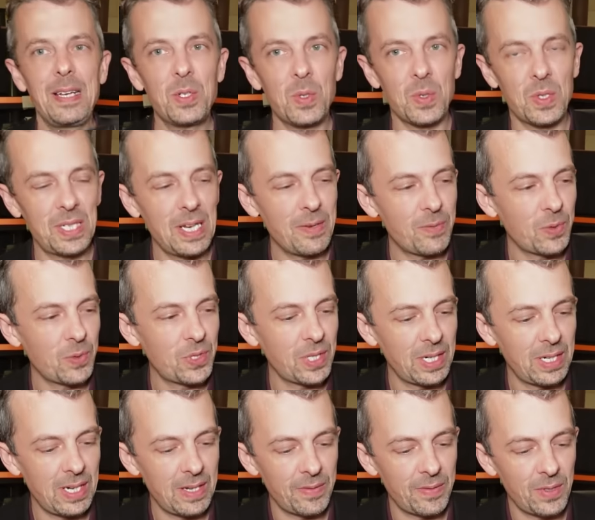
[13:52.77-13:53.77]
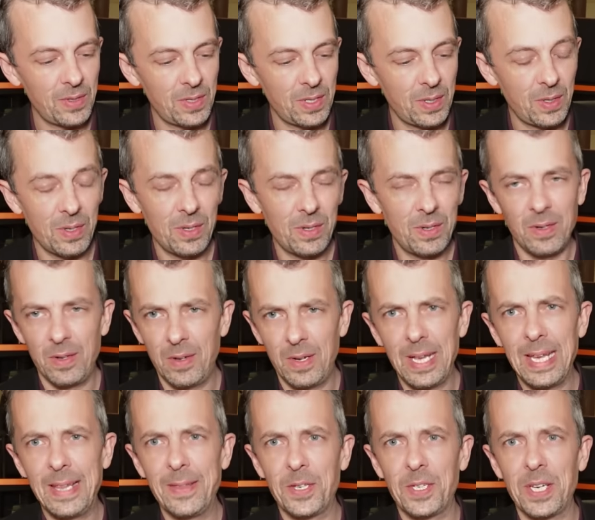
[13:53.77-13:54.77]
handled several G elevens in,
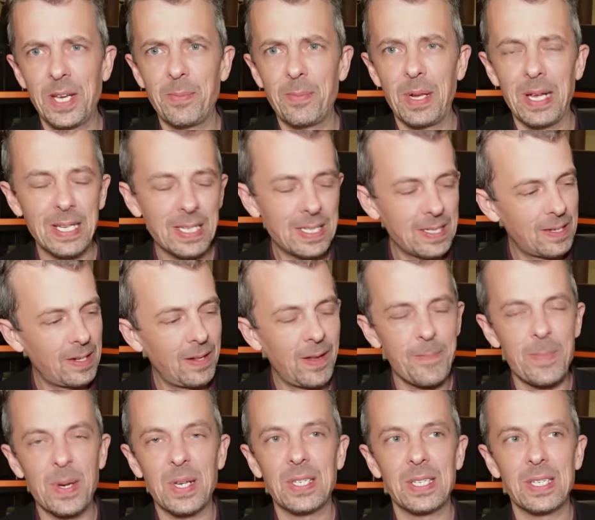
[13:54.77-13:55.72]
in the same place. They're like